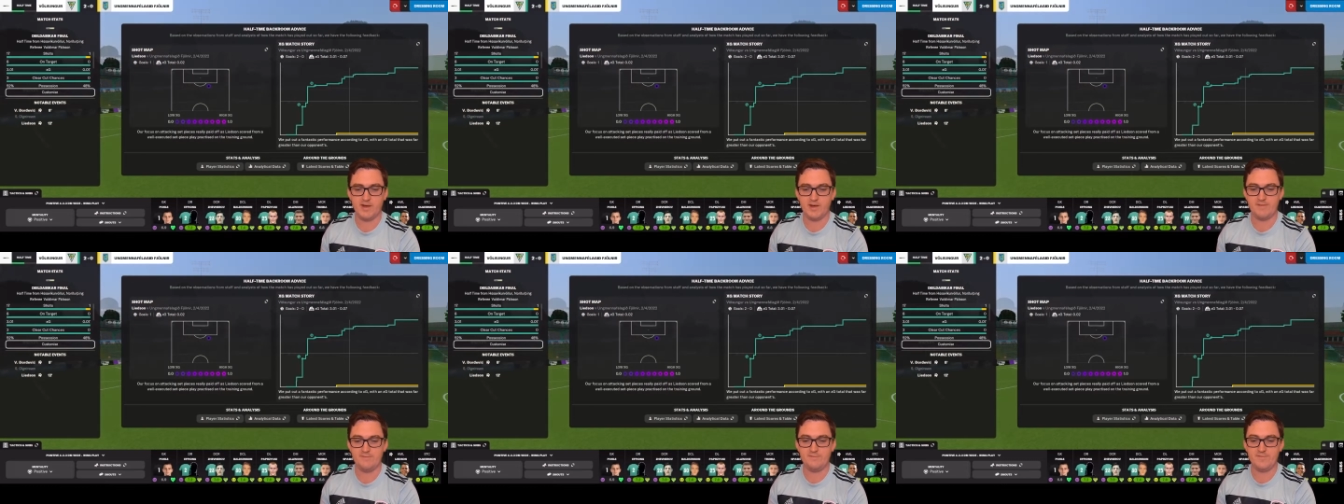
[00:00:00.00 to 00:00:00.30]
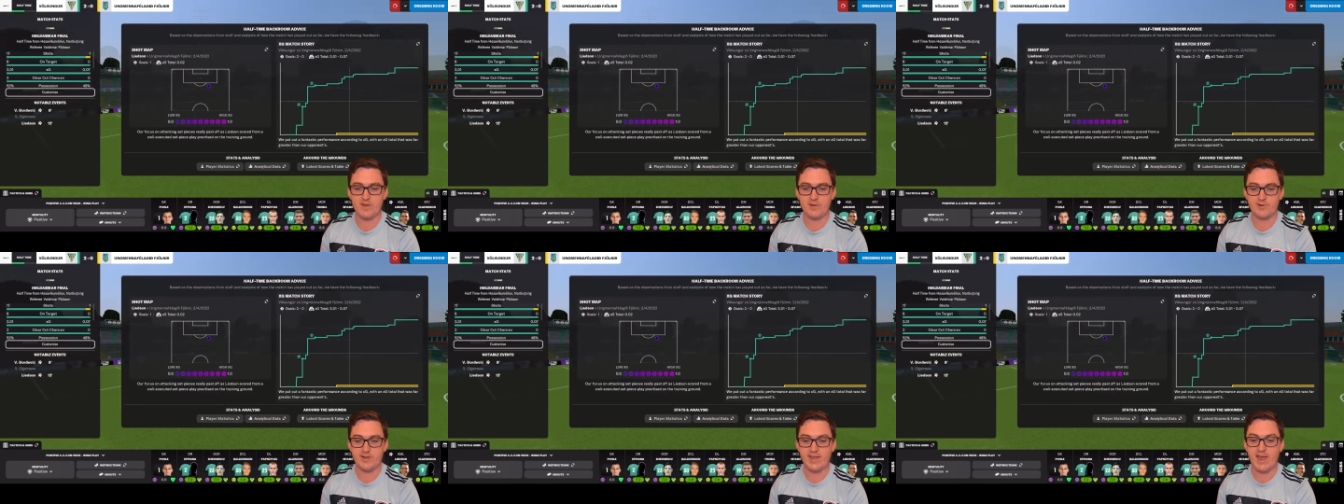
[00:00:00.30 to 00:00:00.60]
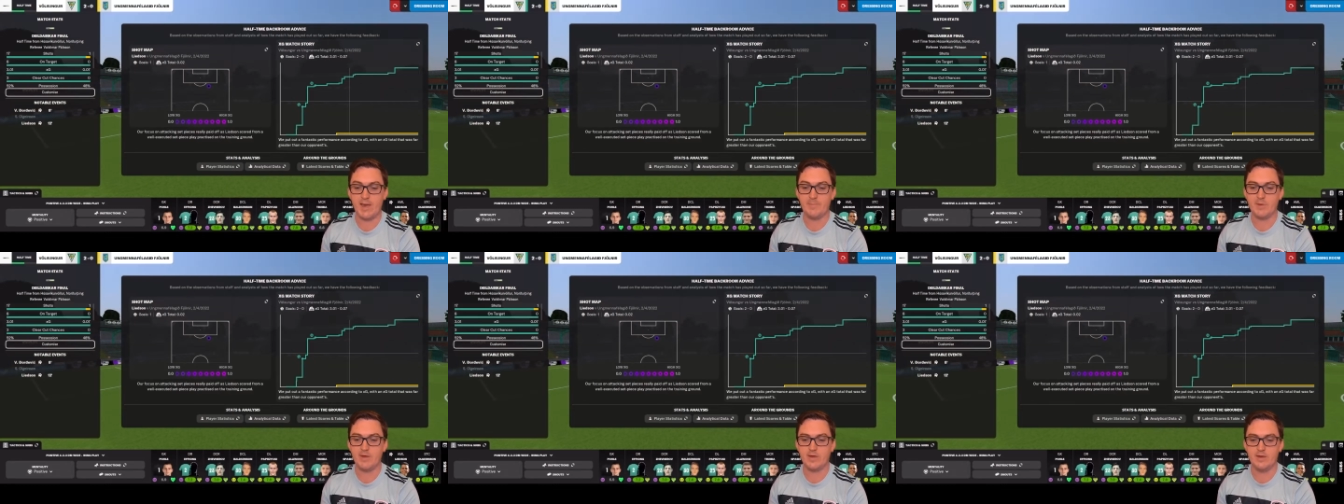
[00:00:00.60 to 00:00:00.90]
but
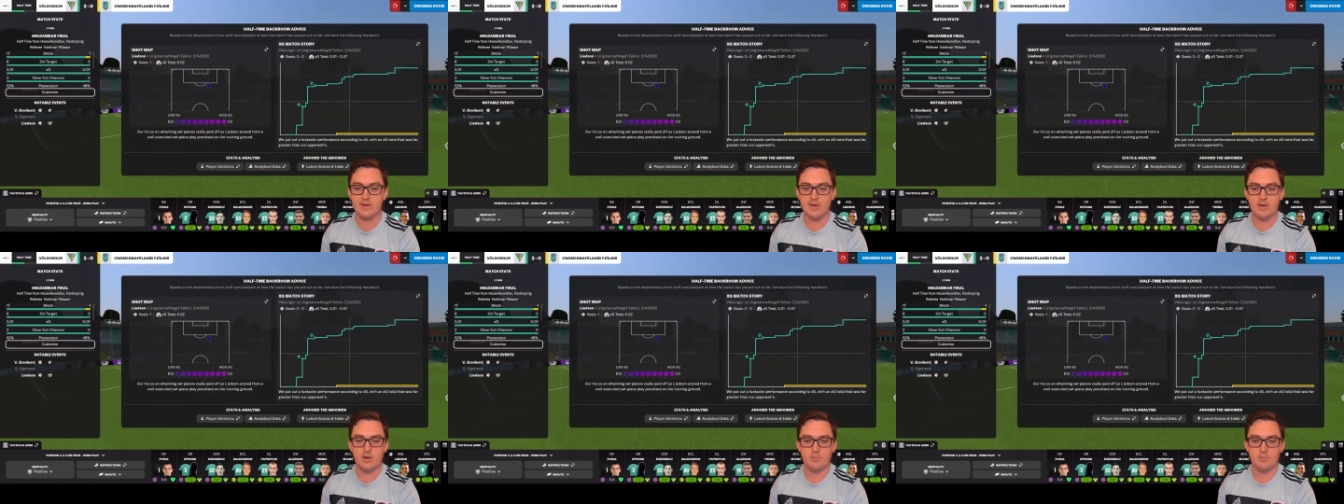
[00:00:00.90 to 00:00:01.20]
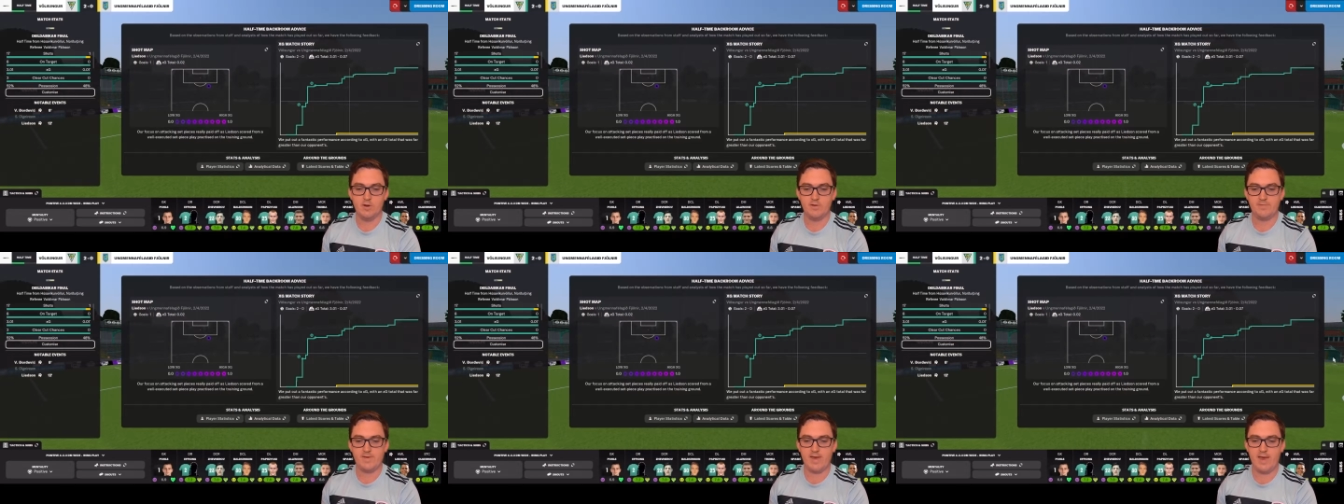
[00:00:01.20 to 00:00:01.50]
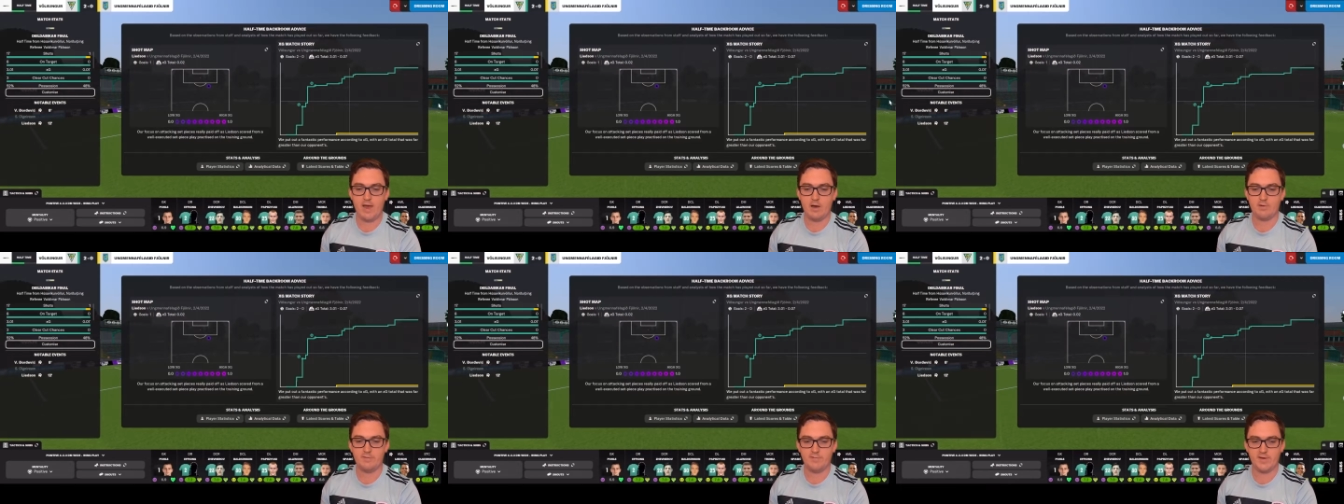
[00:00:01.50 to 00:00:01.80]
very happy with
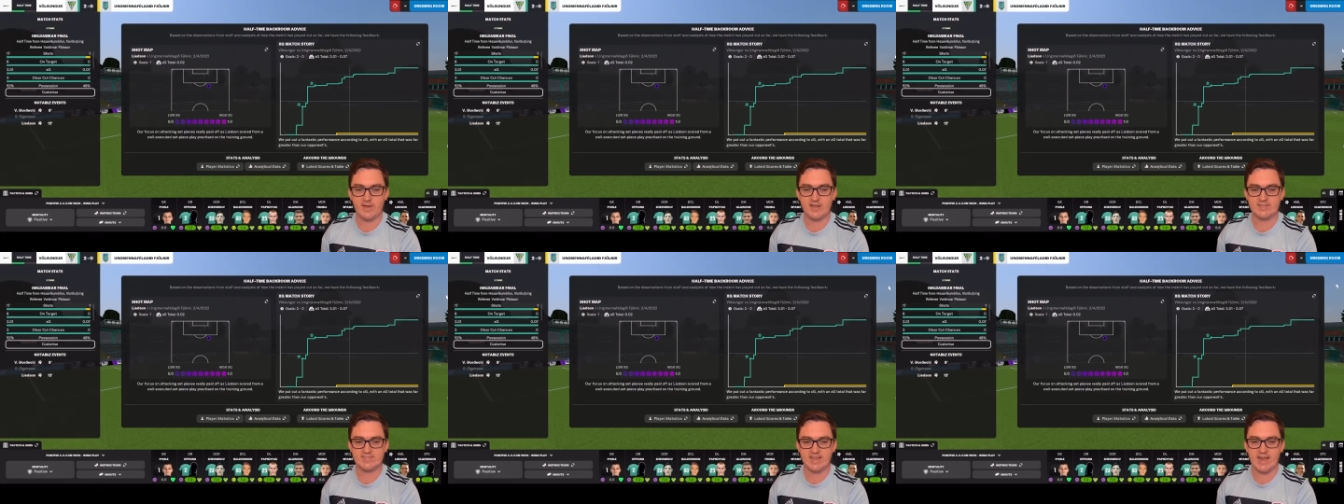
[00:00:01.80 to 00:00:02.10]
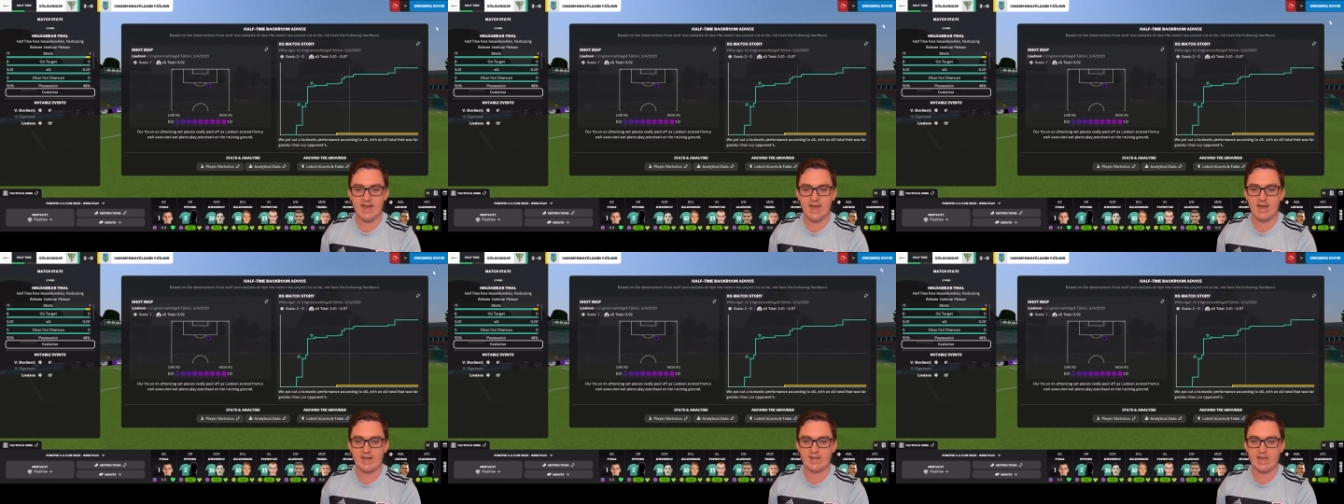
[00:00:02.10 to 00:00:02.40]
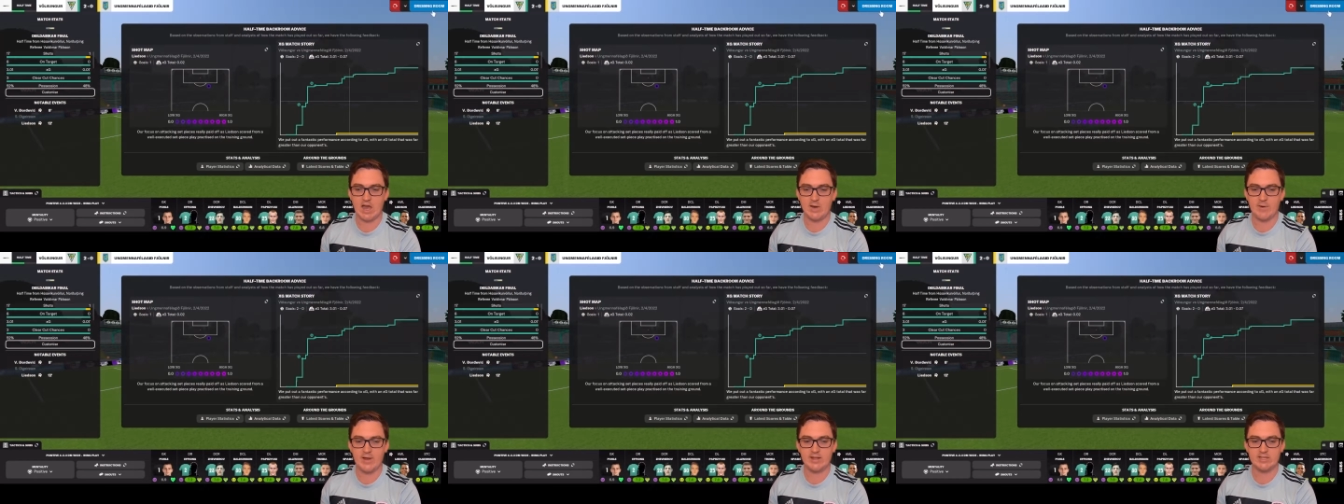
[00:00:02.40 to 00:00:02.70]
how things are
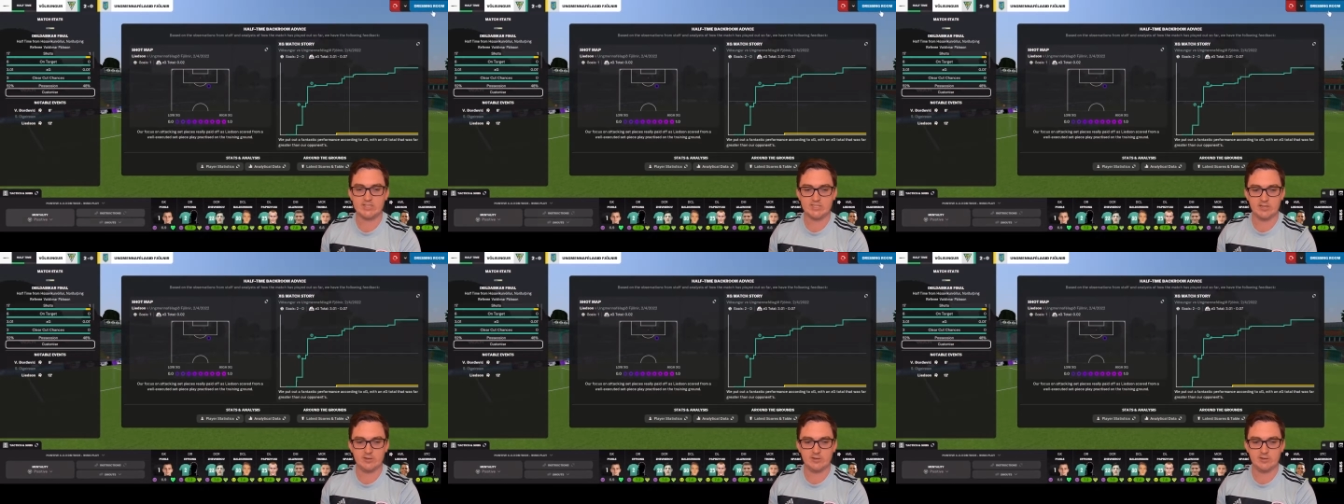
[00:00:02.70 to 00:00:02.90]
going.